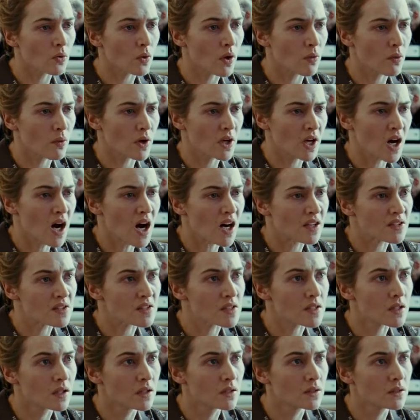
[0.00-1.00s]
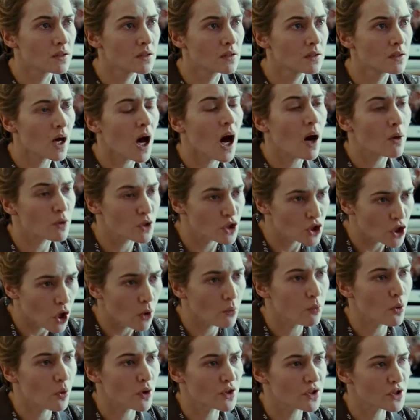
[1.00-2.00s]
We were guards. Our
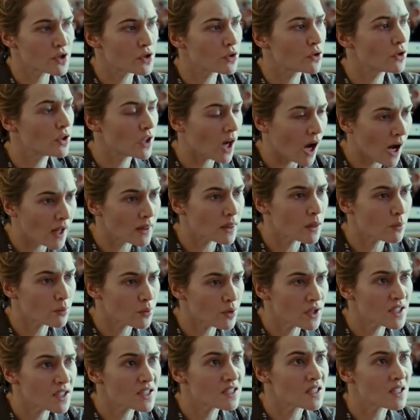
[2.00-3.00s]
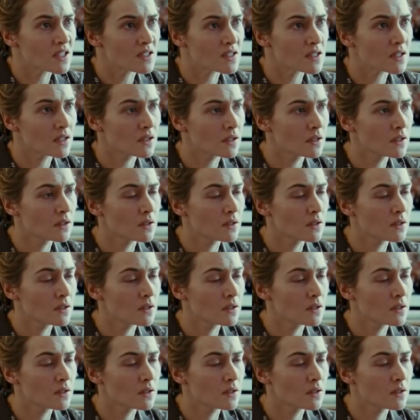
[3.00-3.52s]
job was to guard the prisoners.